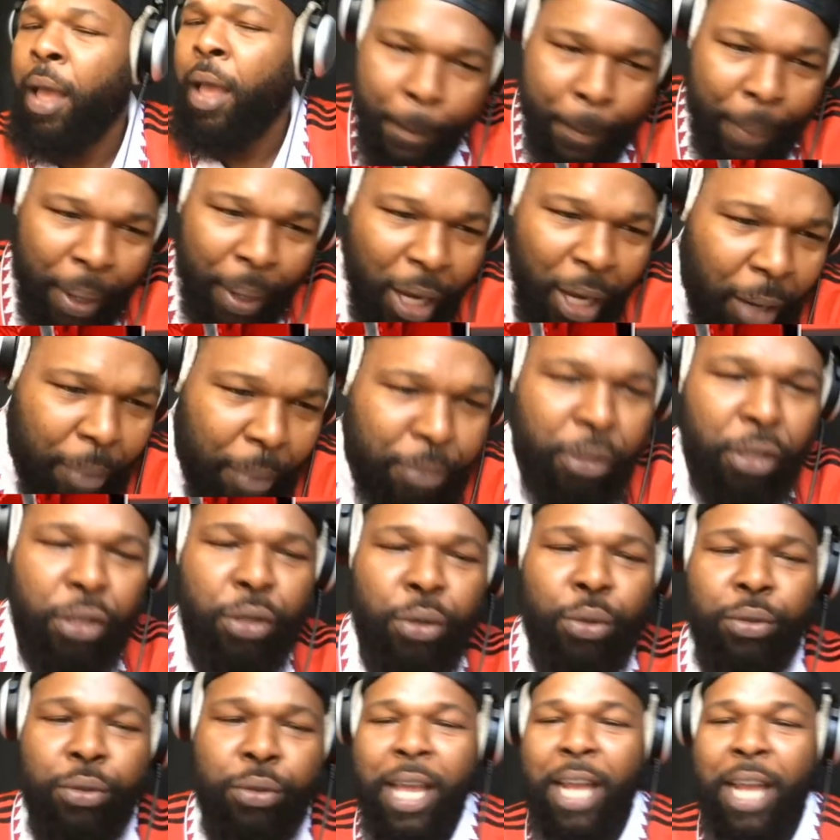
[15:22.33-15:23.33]
Big up to you,
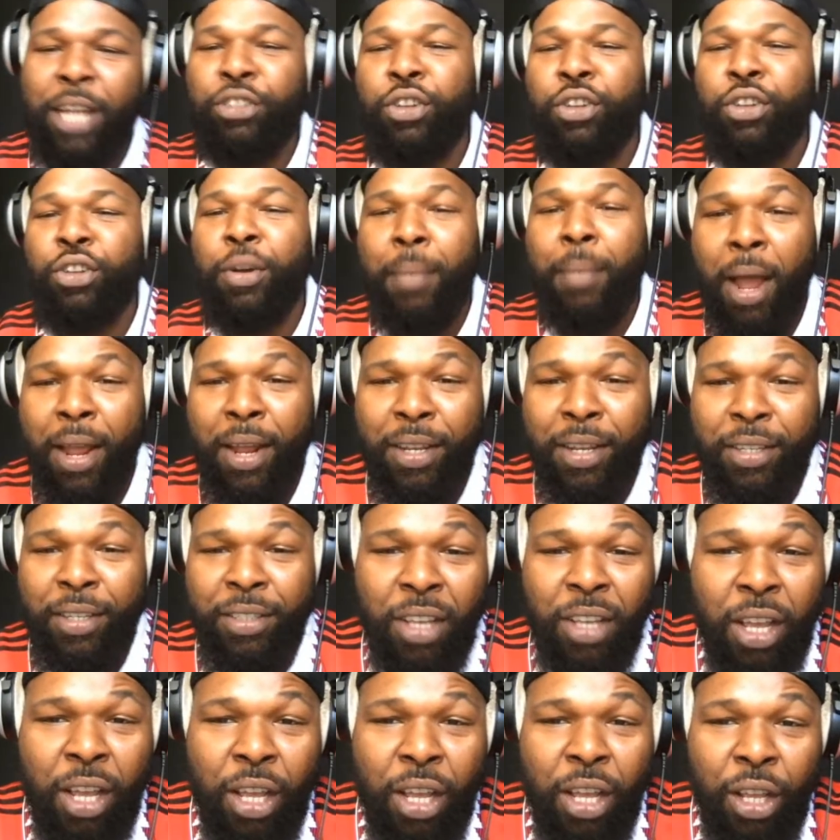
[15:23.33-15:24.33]
Sancho Myers.
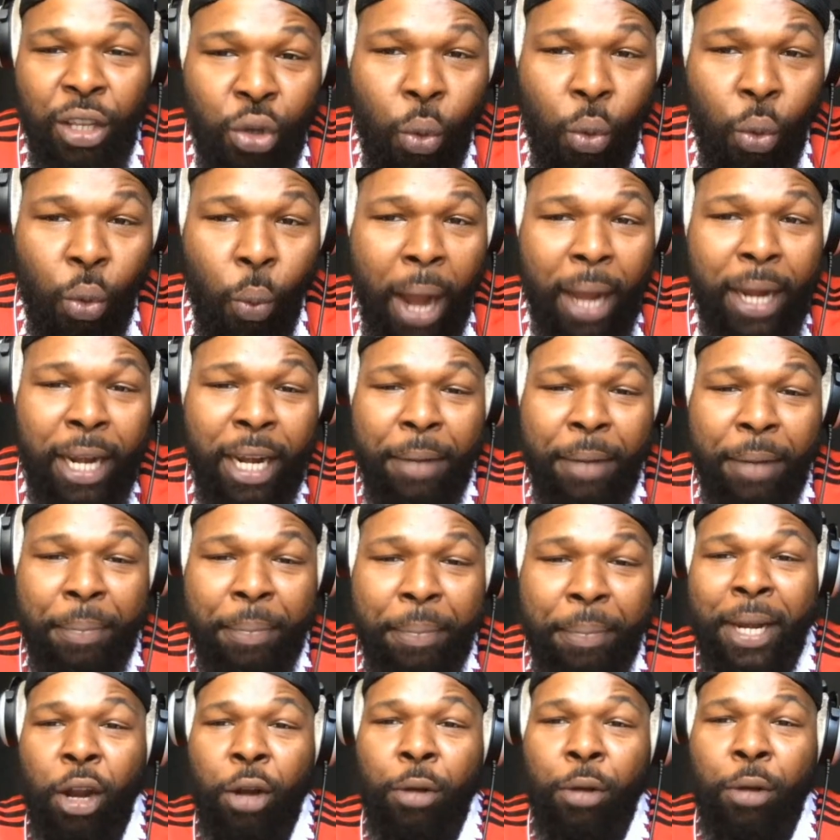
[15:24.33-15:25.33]
So while it may
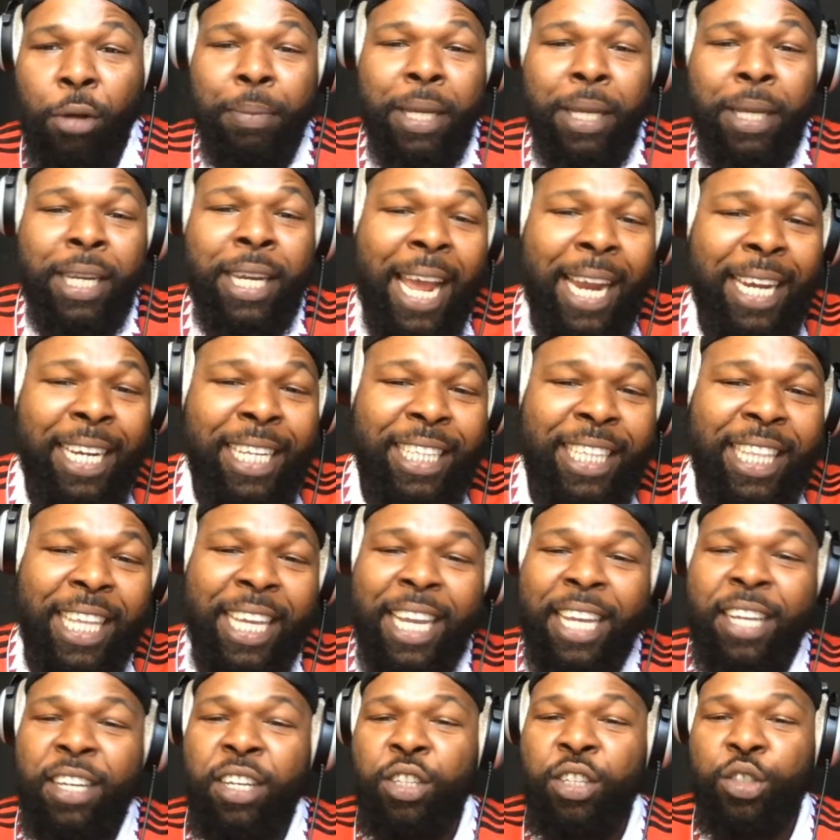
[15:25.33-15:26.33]
not mean anything
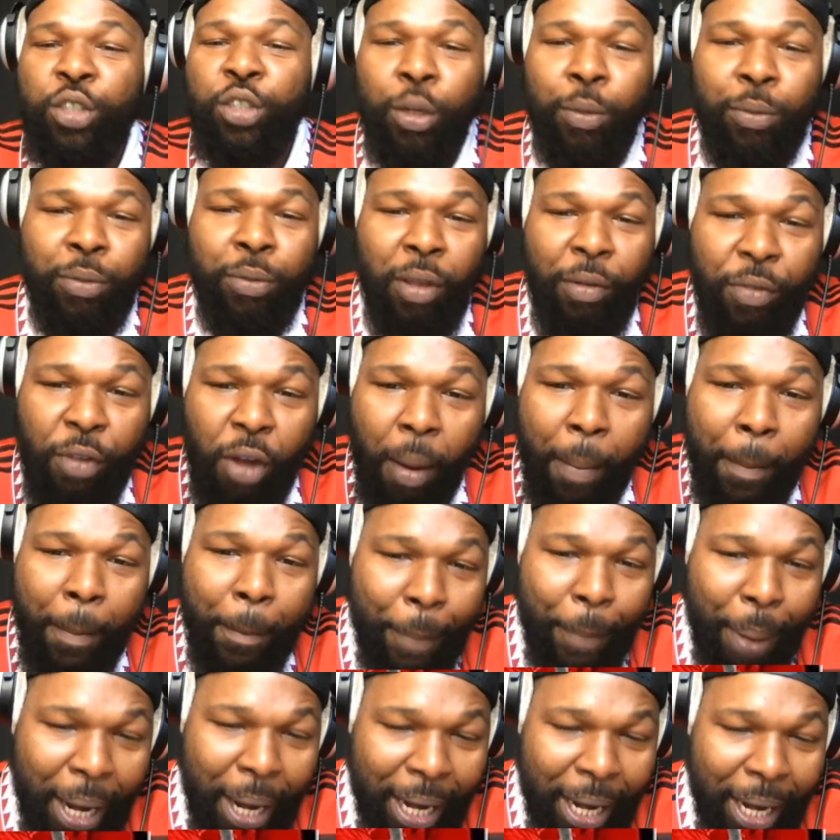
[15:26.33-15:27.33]
in the terms of
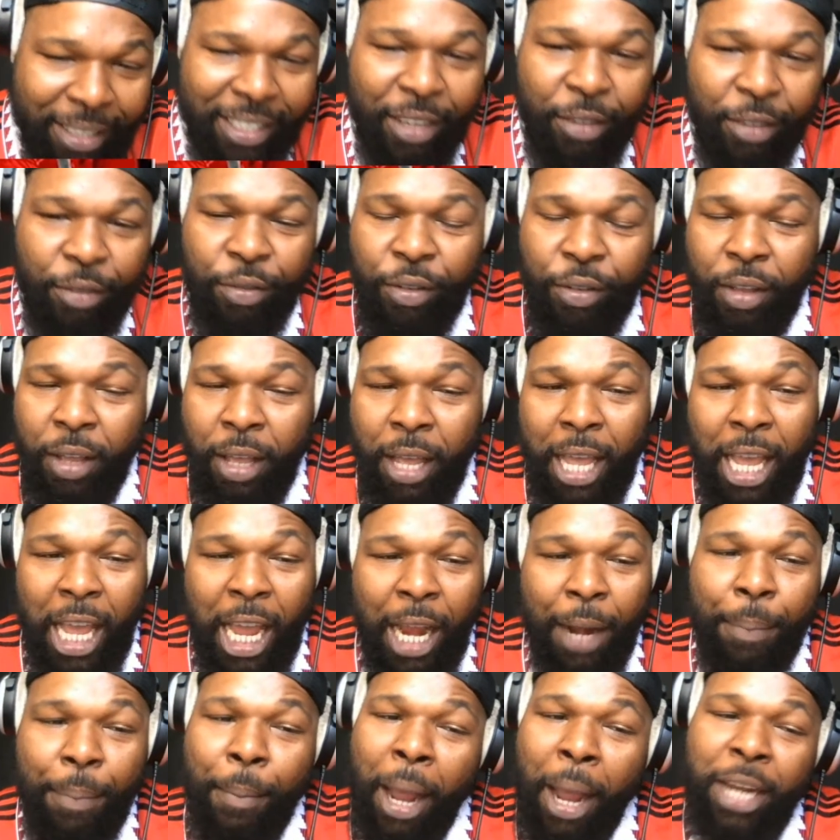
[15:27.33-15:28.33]
competitive,
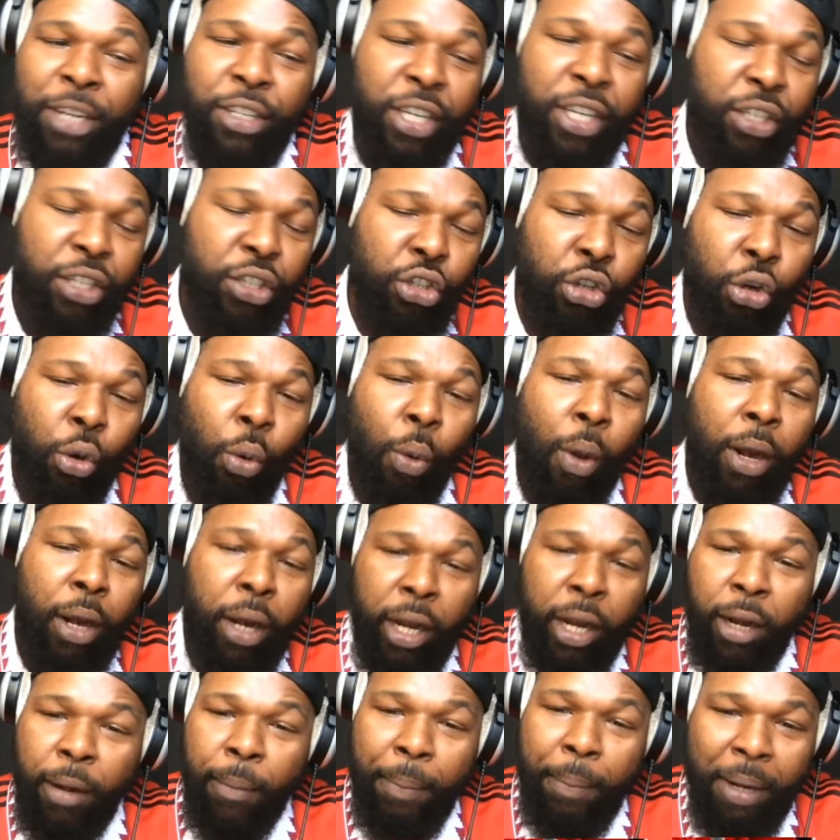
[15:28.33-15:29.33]
it might just show a
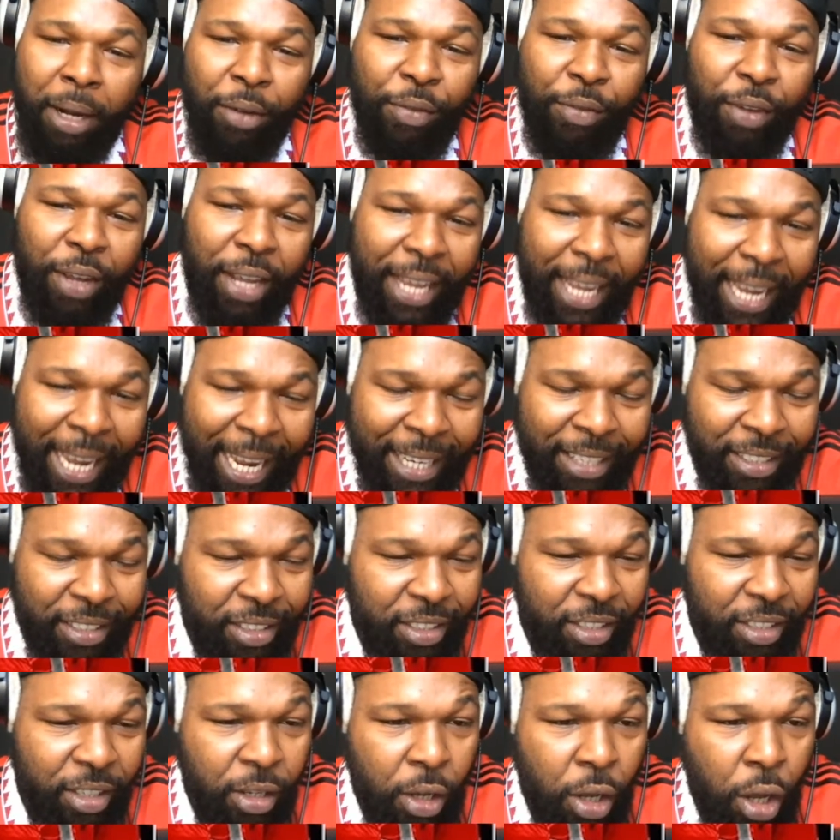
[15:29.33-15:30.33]
little bit of a
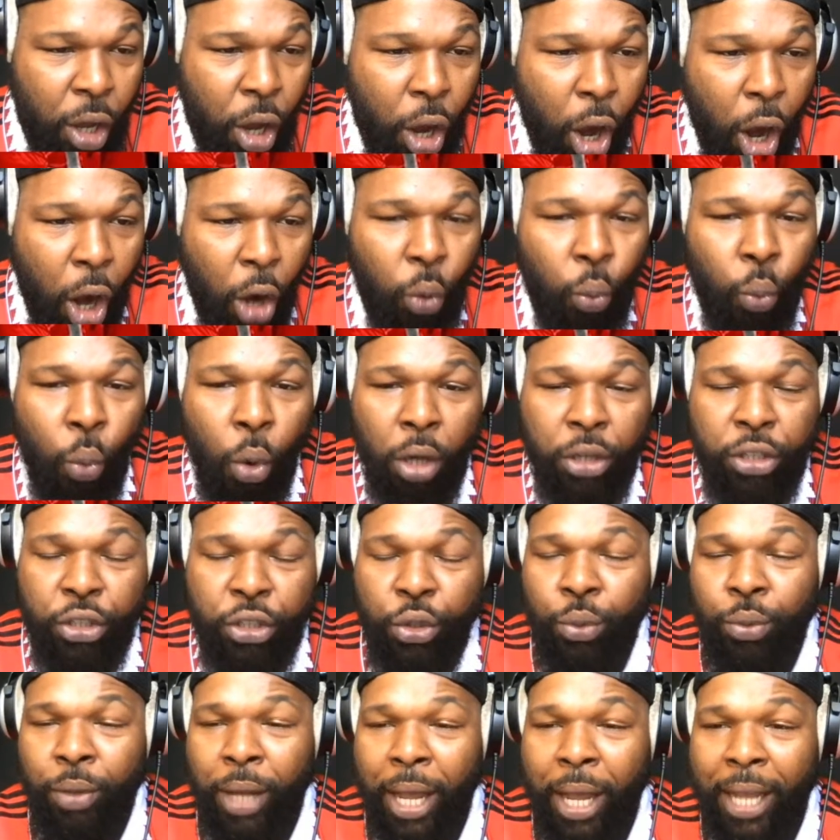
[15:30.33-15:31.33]
hint on what
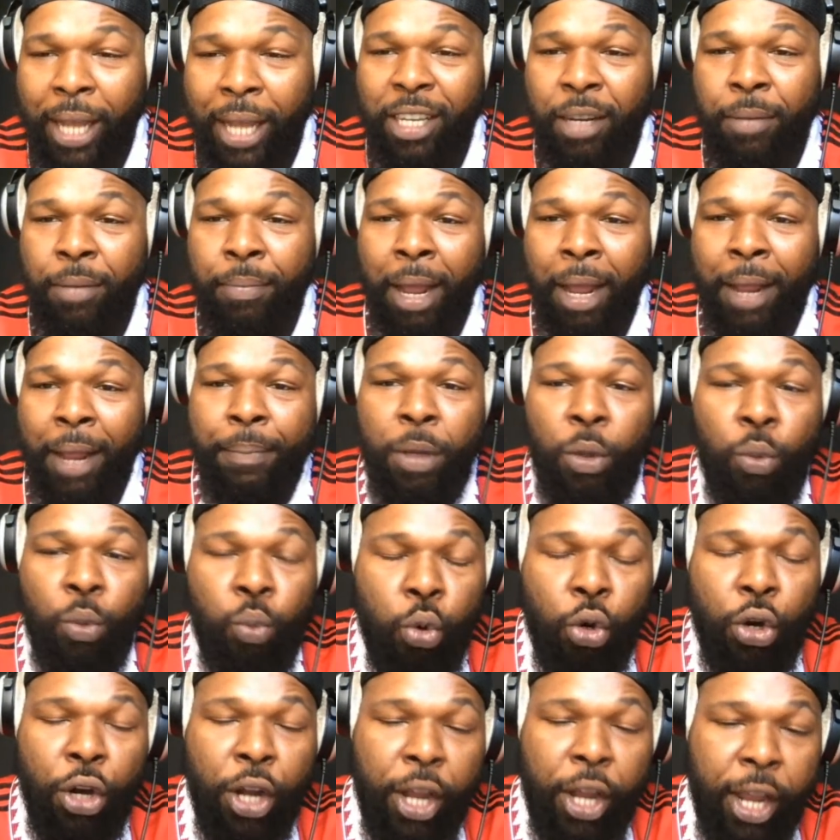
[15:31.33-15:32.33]
United might be
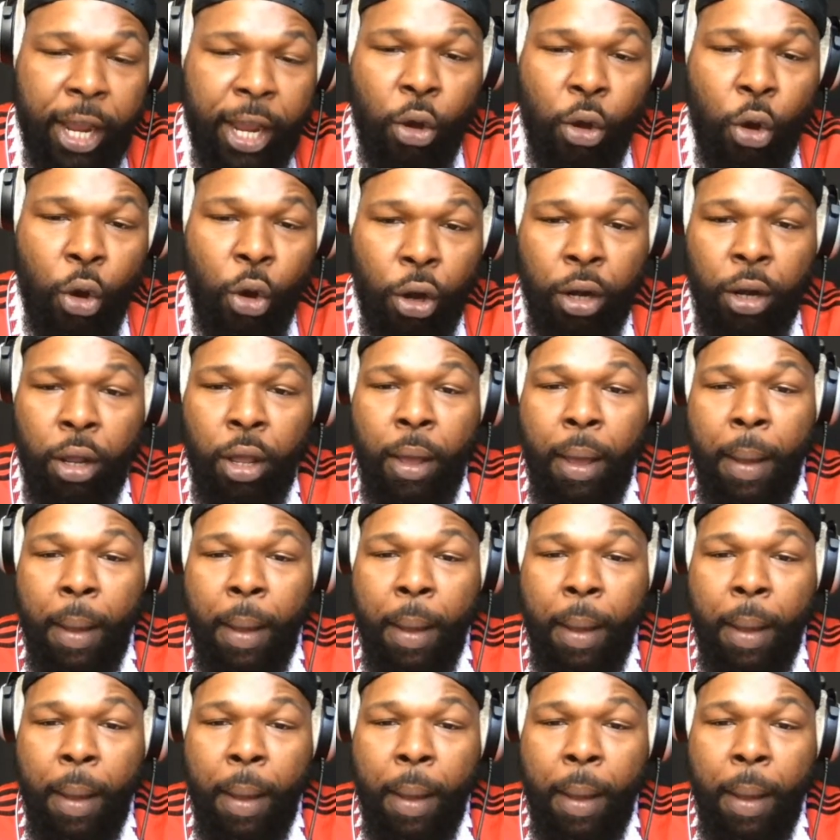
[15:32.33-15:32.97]
working on,